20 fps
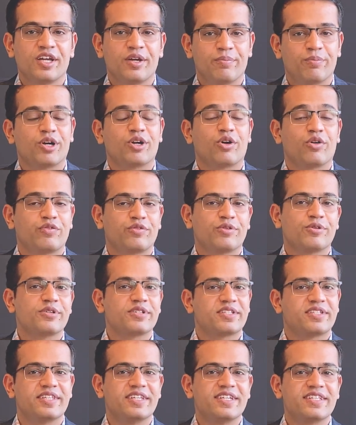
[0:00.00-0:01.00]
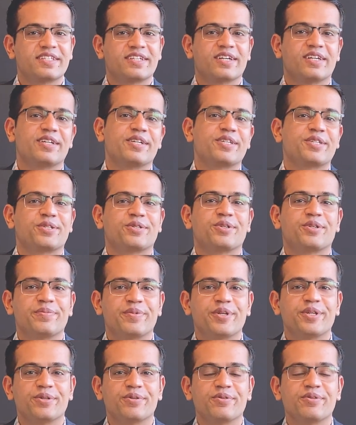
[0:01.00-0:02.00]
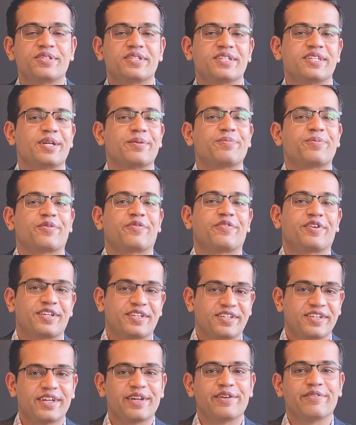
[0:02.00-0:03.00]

But of course, these colors should be used in a professional